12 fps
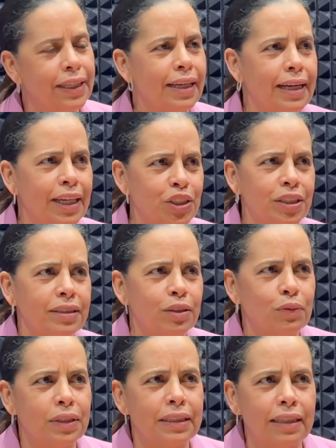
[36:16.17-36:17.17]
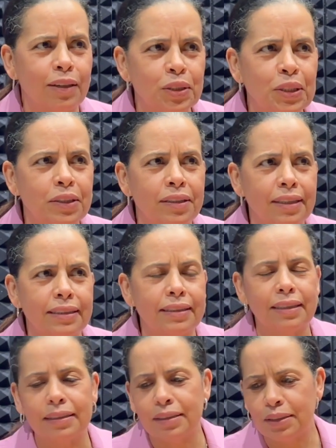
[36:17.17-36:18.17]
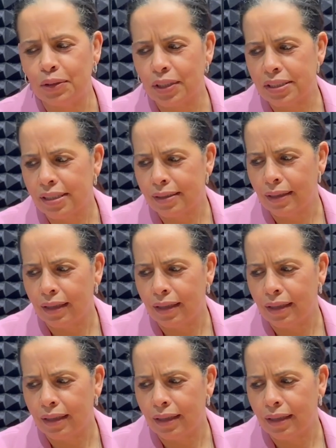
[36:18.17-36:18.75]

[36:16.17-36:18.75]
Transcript: And actually, there was an article at the U.S.